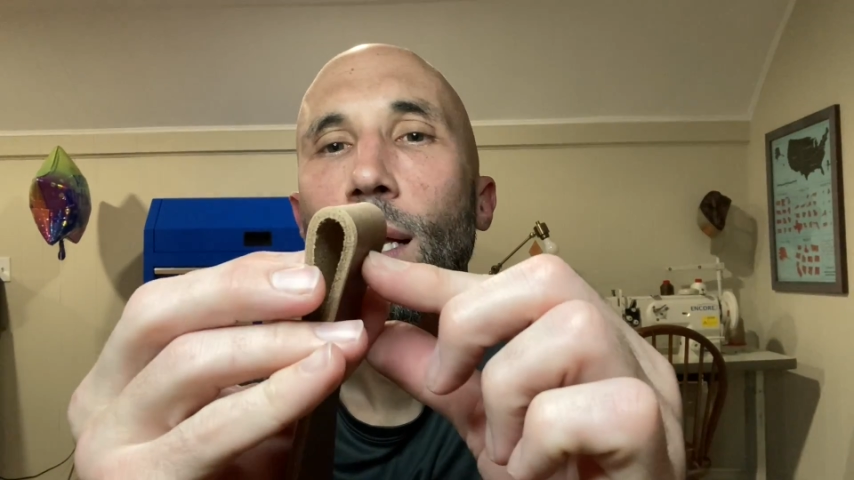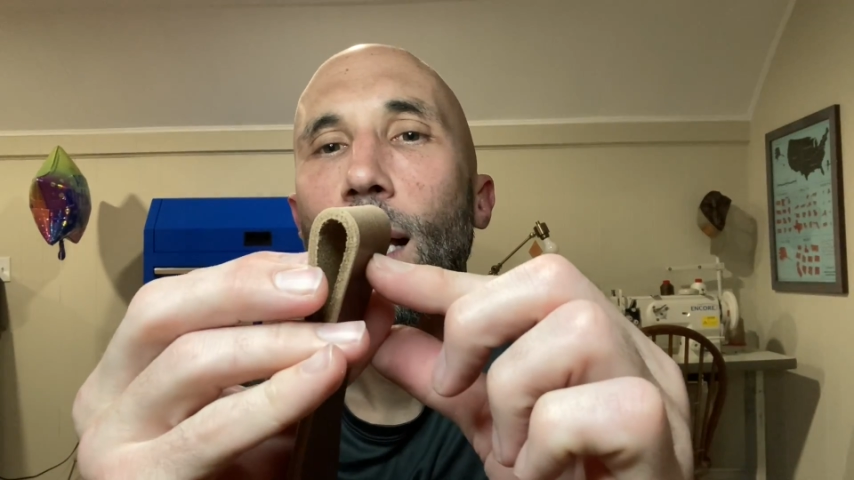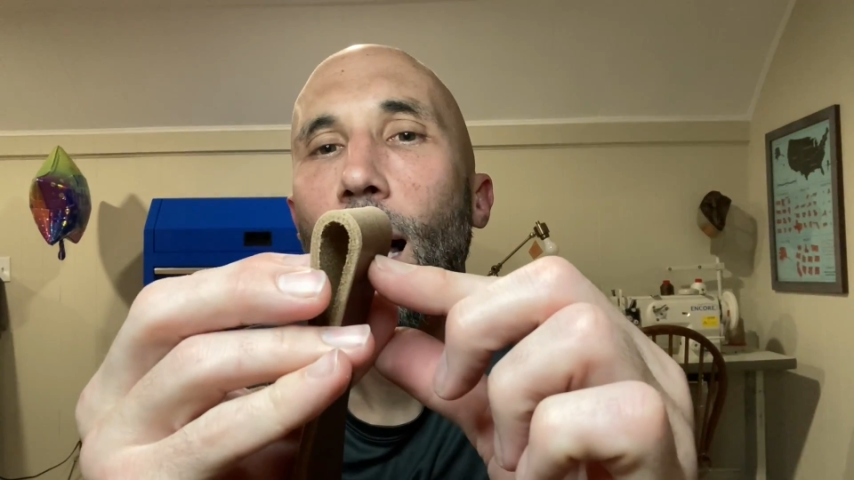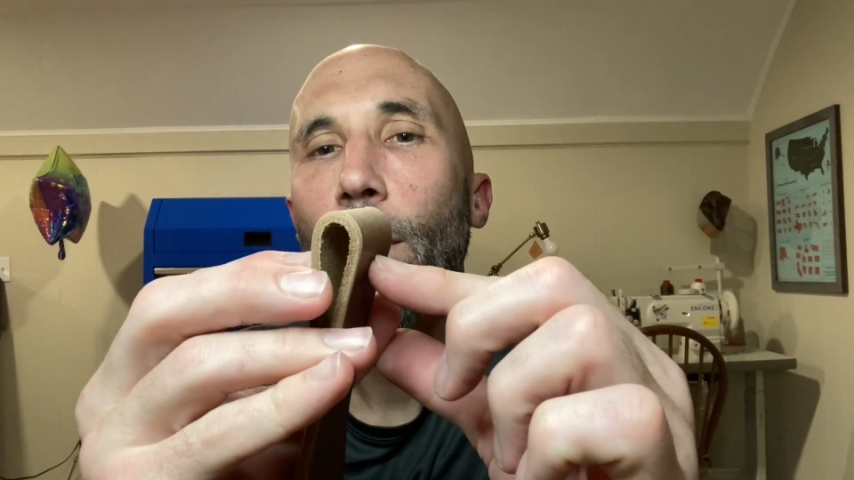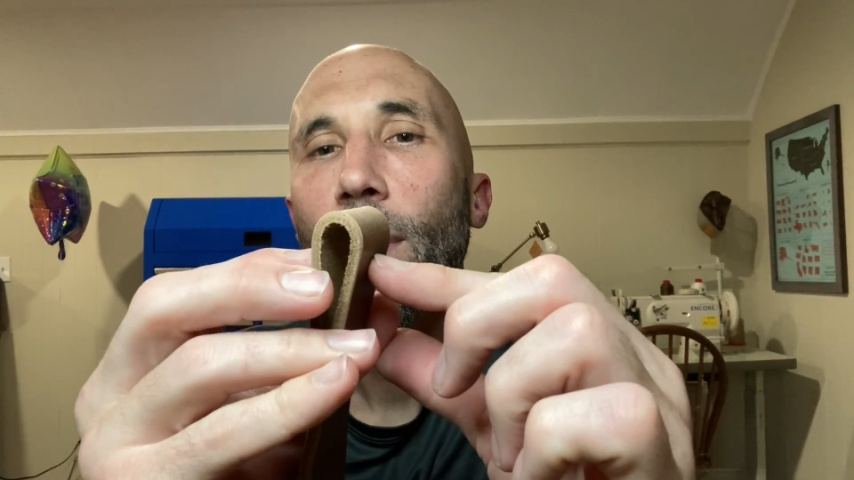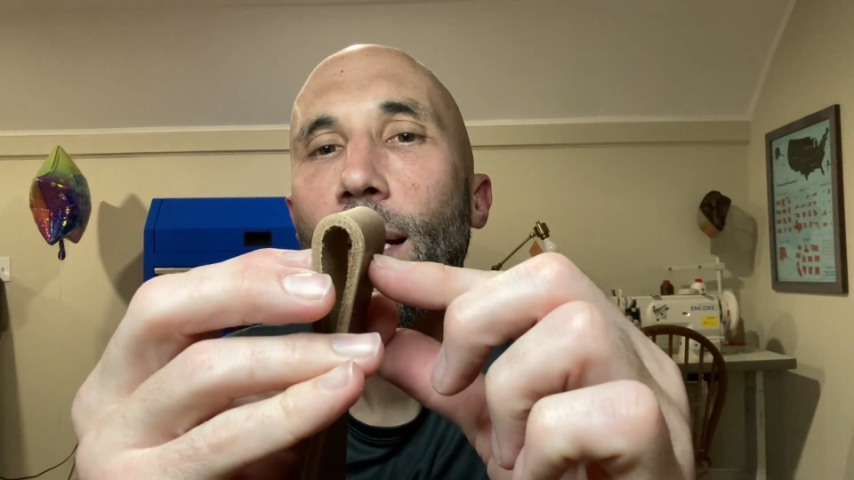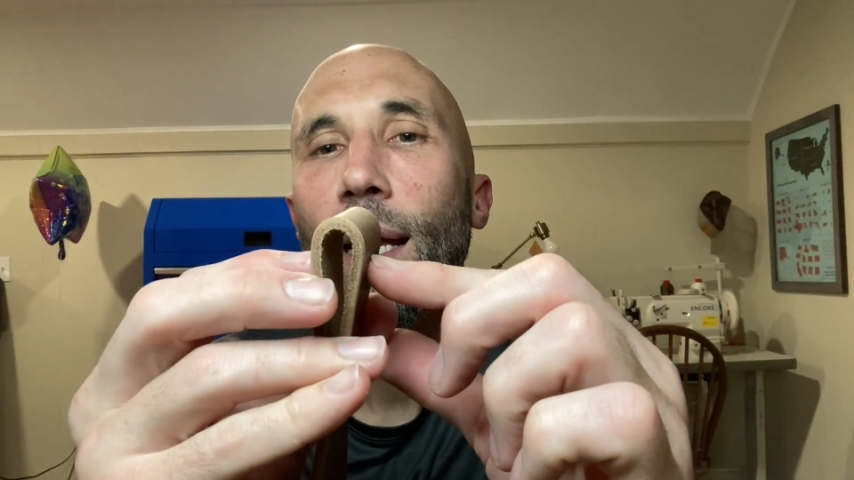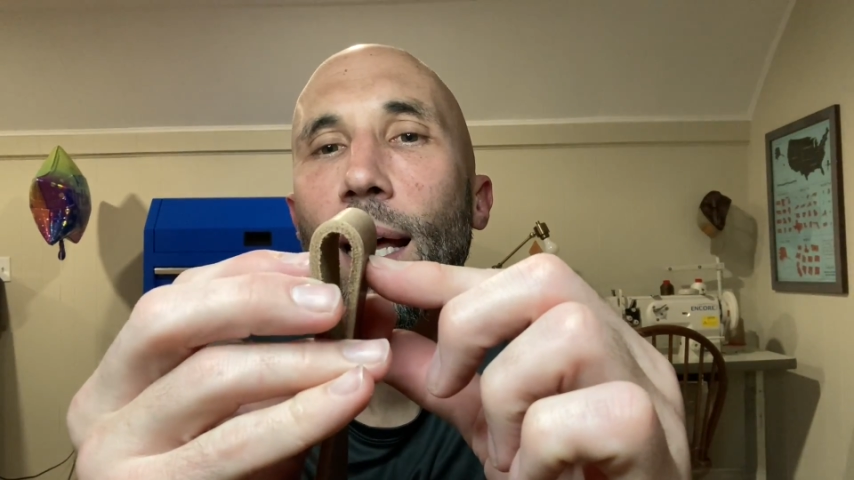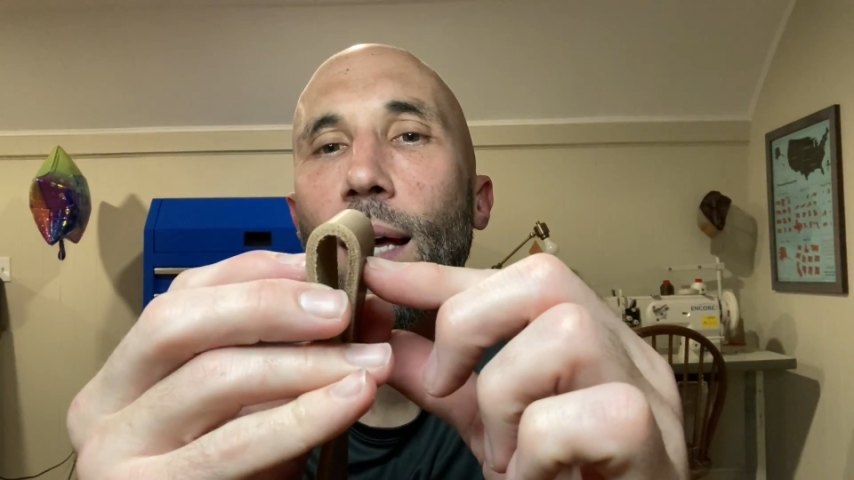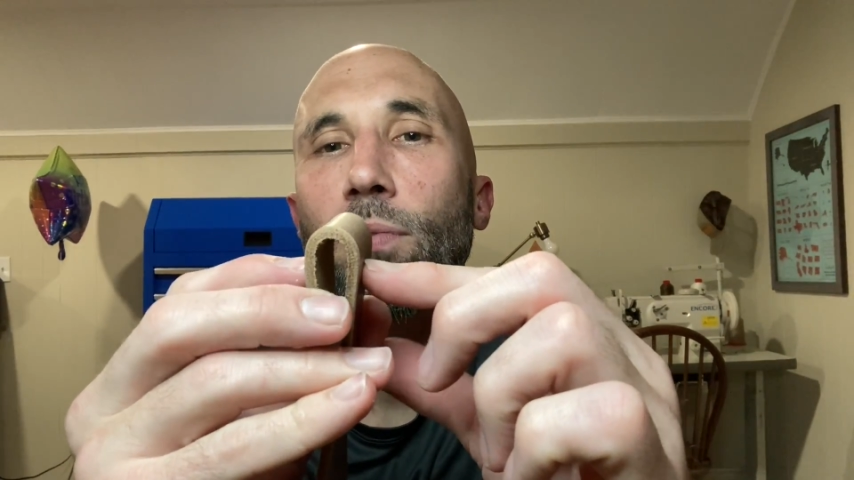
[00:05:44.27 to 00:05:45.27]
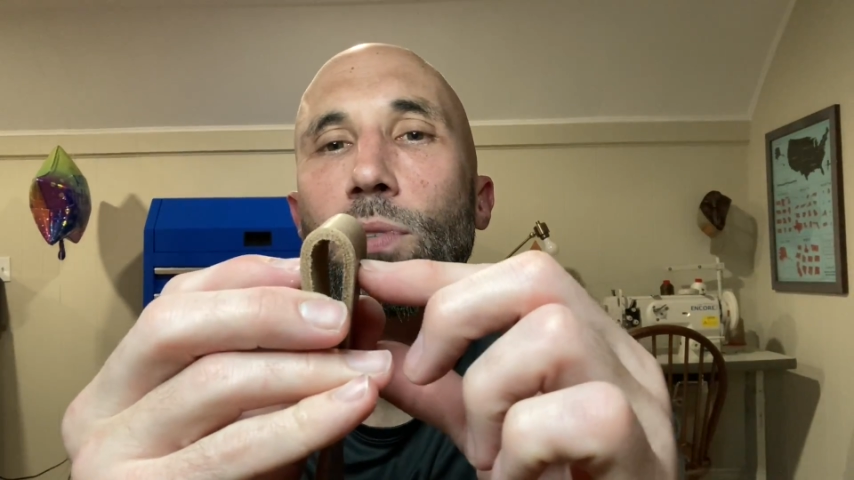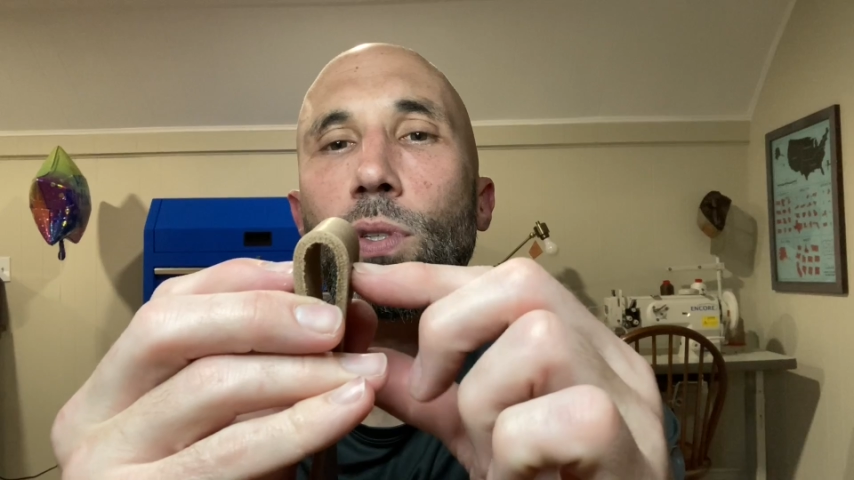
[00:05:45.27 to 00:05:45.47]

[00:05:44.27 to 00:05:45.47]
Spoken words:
I'm going to have